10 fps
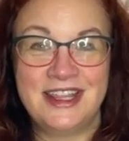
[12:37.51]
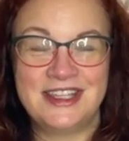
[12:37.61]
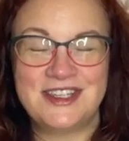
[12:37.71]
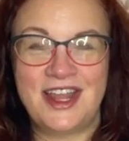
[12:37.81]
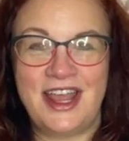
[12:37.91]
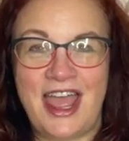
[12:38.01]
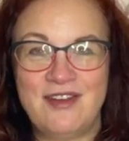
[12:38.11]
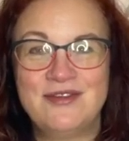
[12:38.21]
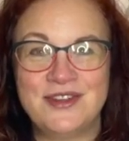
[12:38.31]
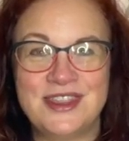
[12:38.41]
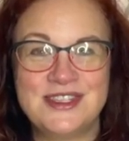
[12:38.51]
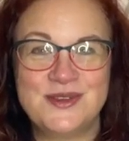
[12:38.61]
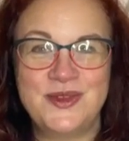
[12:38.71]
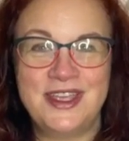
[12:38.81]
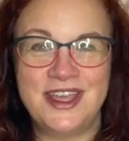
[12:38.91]
That's all I have for
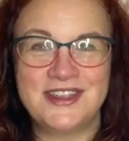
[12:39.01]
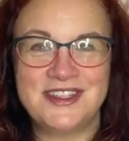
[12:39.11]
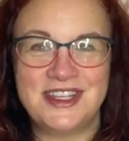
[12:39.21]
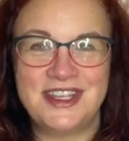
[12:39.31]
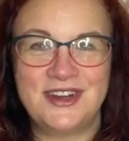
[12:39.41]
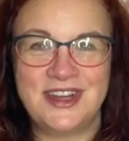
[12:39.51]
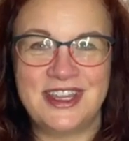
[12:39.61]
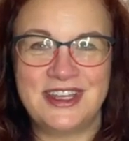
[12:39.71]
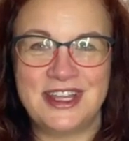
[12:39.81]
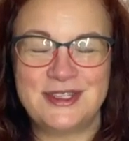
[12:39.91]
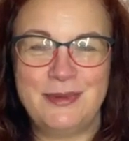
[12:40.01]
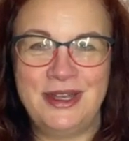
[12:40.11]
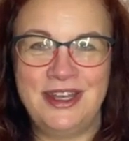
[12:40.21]
this week. I'll see you here again next